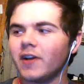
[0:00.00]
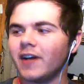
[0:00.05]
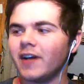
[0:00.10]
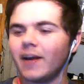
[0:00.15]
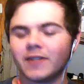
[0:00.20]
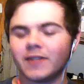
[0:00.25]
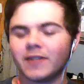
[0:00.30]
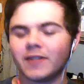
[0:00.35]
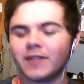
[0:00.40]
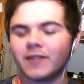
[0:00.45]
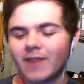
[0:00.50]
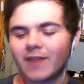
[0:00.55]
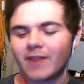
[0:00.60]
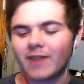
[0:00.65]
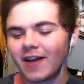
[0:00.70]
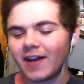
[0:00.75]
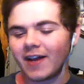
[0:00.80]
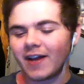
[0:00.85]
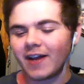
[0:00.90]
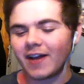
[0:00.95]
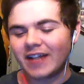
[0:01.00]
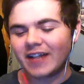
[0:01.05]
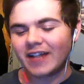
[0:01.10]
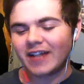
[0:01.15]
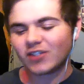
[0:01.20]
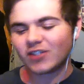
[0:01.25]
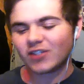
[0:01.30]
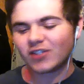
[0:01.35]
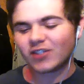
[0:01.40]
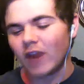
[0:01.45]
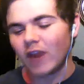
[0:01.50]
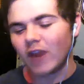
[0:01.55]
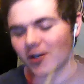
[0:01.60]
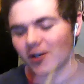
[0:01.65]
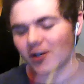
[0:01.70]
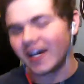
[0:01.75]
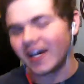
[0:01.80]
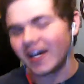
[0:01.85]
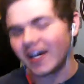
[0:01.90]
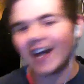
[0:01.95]
I'm gonna say it right now. I swear to
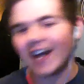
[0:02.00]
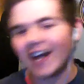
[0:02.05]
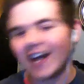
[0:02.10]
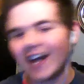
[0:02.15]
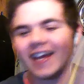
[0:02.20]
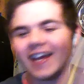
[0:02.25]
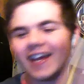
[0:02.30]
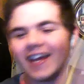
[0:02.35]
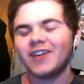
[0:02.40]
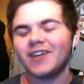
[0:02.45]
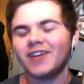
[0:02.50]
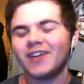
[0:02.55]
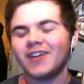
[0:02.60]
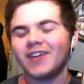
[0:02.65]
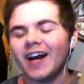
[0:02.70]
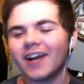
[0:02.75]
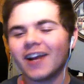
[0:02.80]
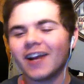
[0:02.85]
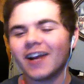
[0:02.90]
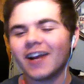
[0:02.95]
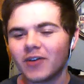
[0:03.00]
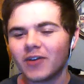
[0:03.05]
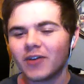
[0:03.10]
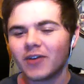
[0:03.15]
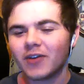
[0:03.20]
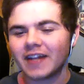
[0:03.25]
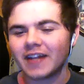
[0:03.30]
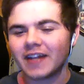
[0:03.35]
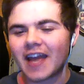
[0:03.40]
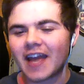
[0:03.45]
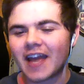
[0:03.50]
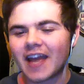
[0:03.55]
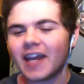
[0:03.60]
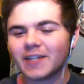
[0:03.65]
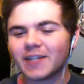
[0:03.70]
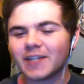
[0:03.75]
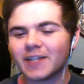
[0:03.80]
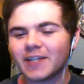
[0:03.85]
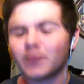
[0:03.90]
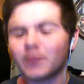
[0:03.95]
God, if Kagero gets any
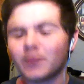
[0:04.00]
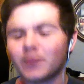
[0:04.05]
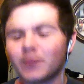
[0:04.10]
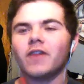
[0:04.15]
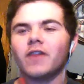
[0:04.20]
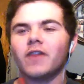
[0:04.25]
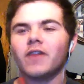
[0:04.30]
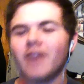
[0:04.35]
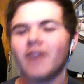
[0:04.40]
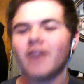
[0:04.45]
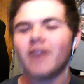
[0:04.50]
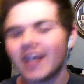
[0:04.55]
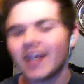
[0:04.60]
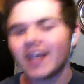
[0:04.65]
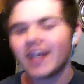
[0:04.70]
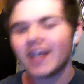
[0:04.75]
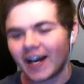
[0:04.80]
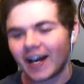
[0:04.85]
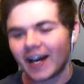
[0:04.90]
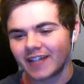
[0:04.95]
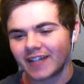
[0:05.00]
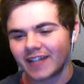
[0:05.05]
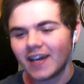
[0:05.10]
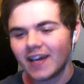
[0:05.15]
support of any kind